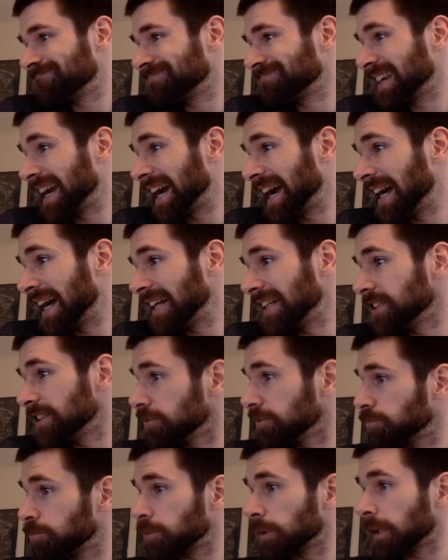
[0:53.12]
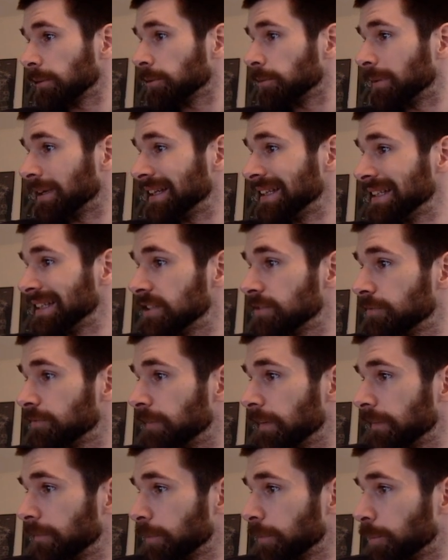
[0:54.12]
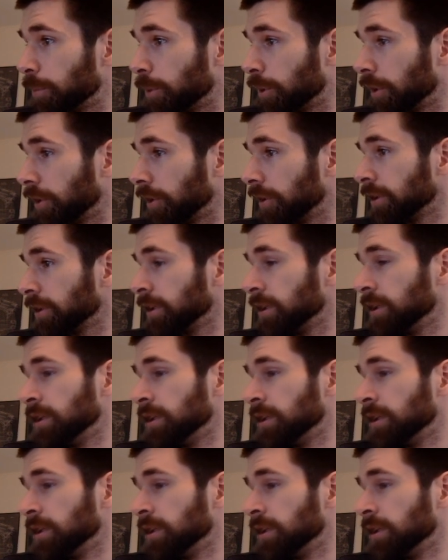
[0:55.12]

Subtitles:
Kind of probably my least favorite part.